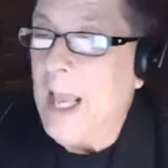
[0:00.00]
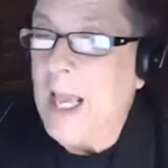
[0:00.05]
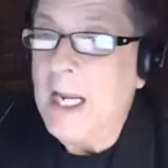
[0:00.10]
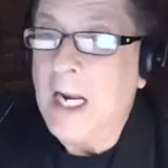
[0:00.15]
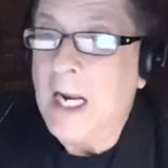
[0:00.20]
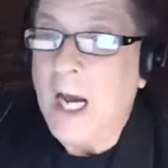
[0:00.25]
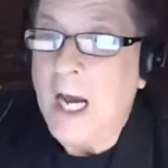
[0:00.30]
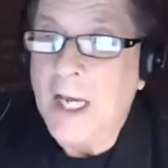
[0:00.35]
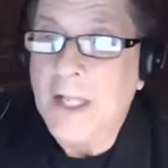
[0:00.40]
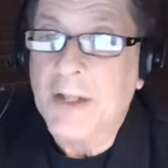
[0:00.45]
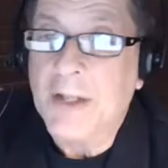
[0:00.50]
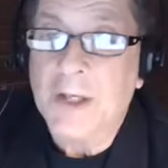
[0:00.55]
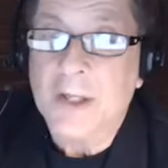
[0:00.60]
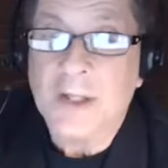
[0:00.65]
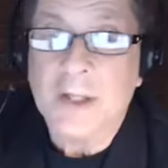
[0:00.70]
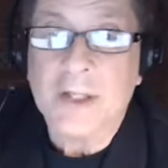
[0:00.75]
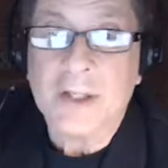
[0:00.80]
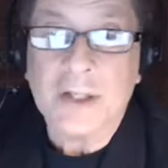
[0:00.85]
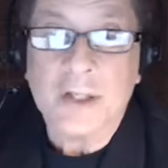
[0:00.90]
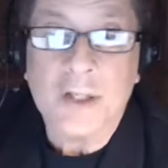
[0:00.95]
And I
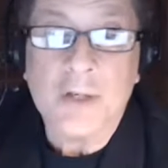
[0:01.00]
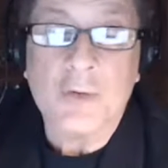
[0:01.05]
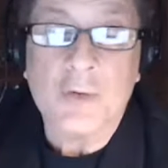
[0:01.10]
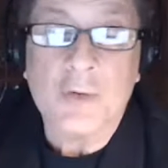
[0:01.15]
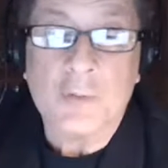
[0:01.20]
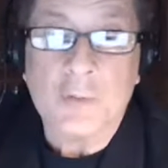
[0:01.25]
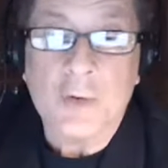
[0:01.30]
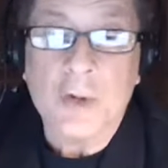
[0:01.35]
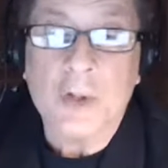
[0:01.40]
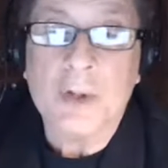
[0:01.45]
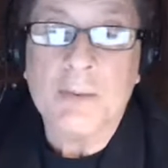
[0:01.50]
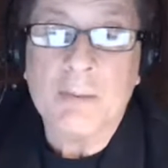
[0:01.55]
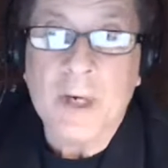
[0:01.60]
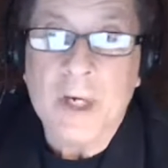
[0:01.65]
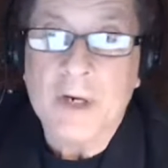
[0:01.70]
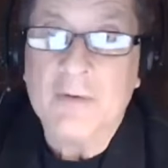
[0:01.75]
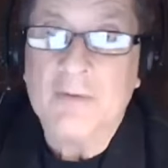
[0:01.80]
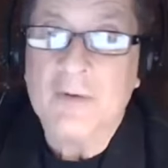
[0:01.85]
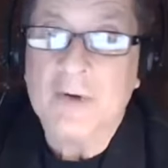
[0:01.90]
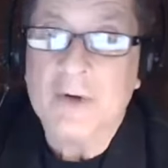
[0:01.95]
think that she would really
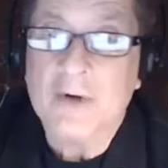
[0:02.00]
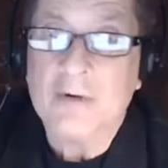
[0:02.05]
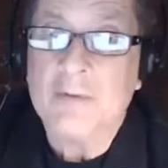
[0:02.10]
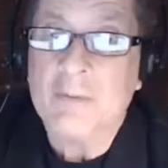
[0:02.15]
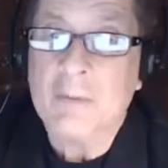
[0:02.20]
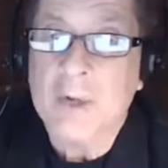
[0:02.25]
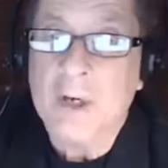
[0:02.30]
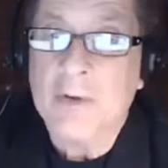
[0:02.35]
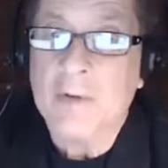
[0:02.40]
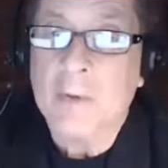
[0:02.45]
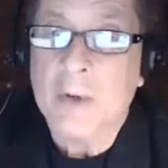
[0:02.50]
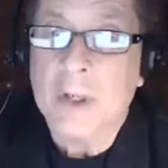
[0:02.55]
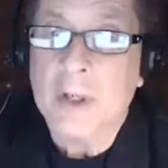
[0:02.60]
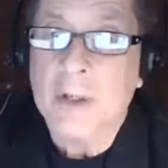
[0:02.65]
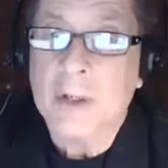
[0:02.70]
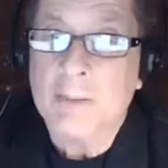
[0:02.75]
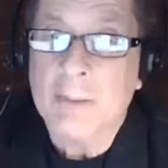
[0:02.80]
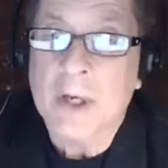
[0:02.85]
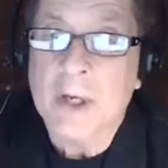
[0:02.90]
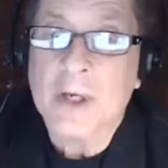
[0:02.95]
benefit if
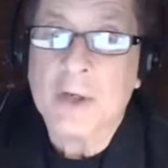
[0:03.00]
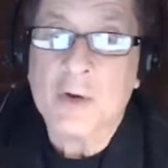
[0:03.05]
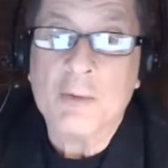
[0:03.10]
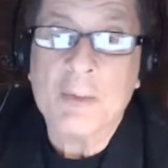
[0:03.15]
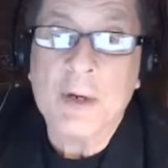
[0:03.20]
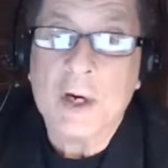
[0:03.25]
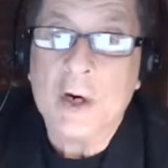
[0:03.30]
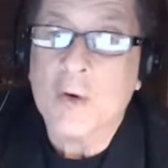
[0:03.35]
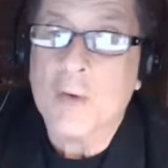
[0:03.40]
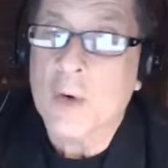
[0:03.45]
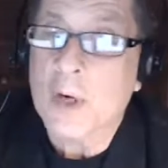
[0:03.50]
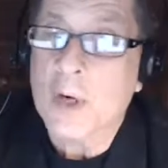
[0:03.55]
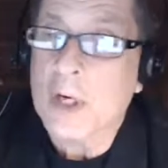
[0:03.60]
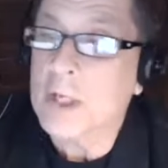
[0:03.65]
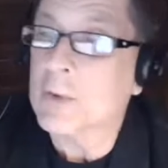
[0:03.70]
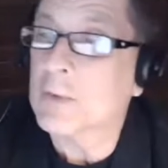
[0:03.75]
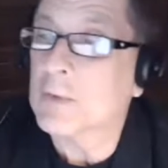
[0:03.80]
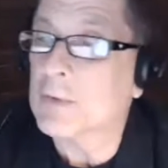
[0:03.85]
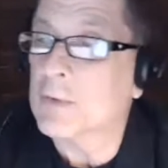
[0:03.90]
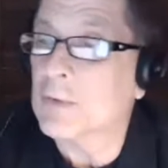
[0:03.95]
medical
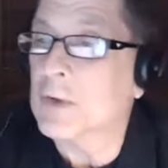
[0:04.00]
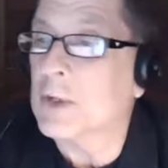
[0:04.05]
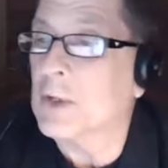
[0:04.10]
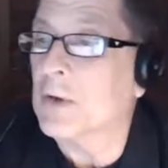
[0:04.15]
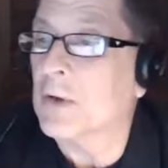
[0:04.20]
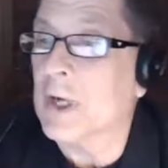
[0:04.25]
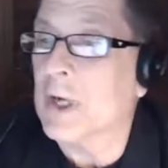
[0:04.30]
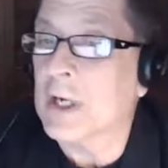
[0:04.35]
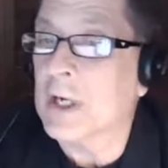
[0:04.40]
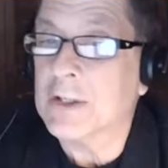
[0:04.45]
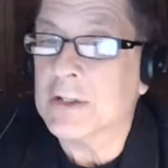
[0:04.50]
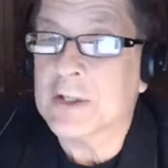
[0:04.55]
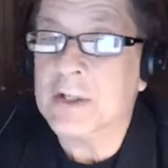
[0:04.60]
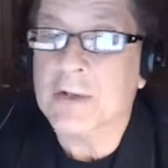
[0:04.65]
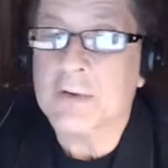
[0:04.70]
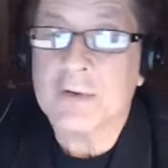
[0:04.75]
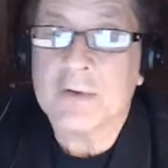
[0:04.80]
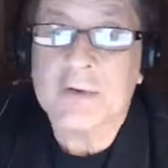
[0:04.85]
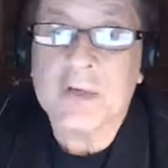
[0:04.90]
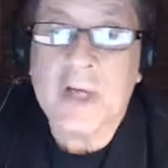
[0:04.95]
marijuana was legalized
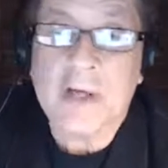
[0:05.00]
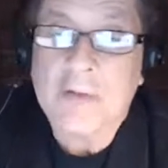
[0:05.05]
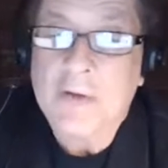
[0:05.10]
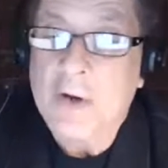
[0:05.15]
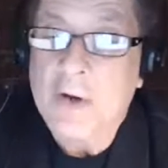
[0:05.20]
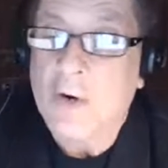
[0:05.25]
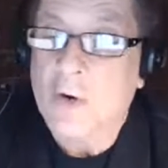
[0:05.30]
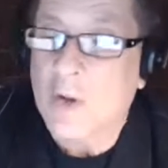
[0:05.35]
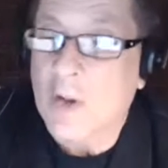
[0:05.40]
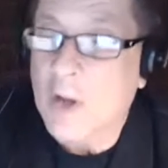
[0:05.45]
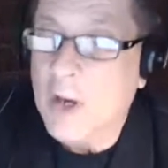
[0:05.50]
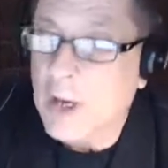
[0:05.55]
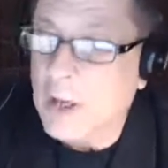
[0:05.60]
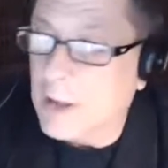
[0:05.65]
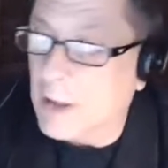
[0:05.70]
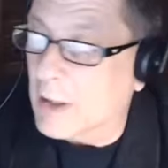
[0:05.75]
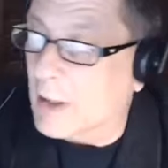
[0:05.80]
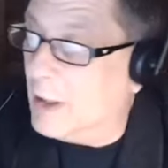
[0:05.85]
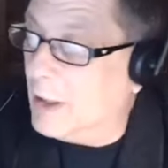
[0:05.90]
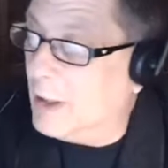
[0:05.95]
here in South
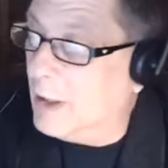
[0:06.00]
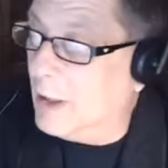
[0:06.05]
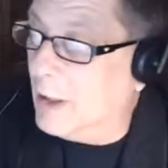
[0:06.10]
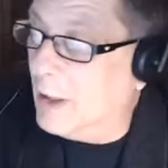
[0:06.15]
Carolina.